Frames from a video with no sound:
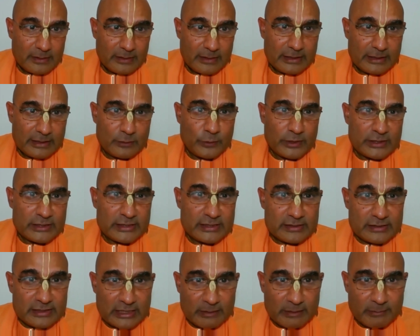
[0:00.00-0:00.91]
And what
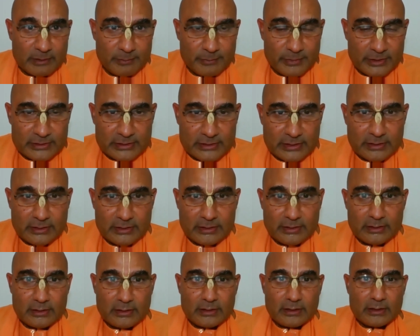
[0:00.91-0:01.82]
is Nama Bhajan?
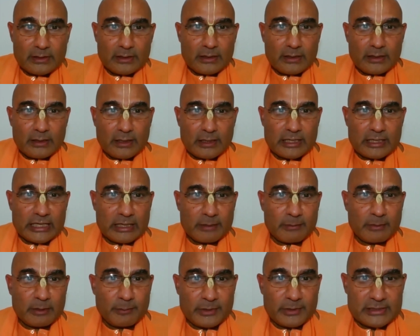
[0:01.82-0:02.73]

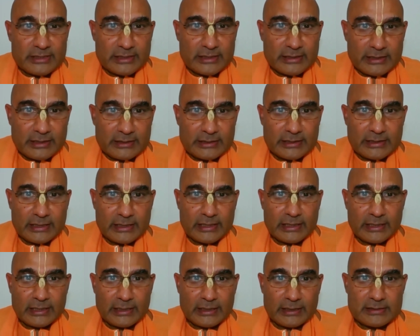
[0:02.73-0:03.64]
Nama Bhajan
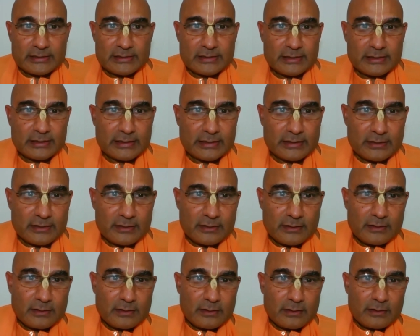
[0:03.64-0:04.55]
indicates that
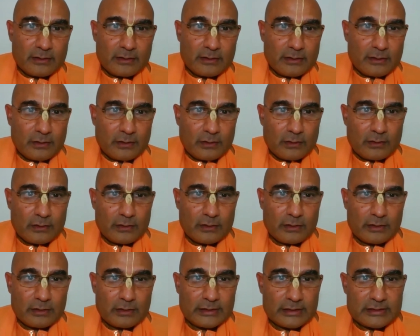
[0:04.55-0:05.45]

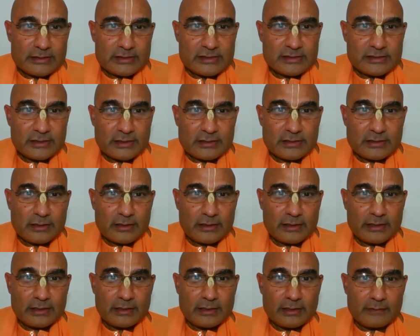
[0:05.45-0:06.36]

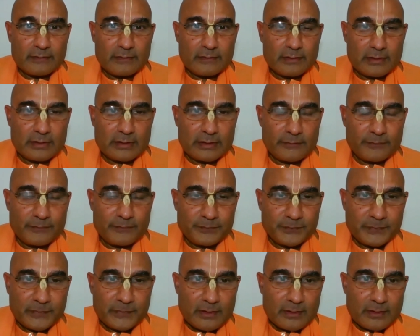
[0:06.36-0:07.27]
certainly
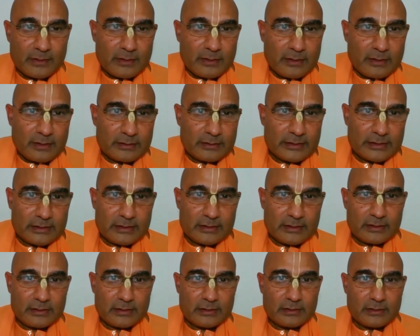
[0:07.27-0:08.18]
that
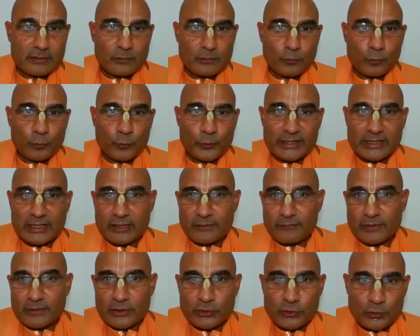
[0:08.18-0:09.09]

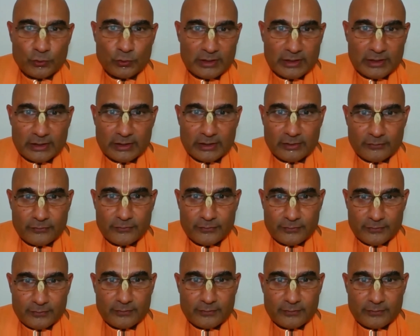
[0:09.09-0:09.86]
wherever you live,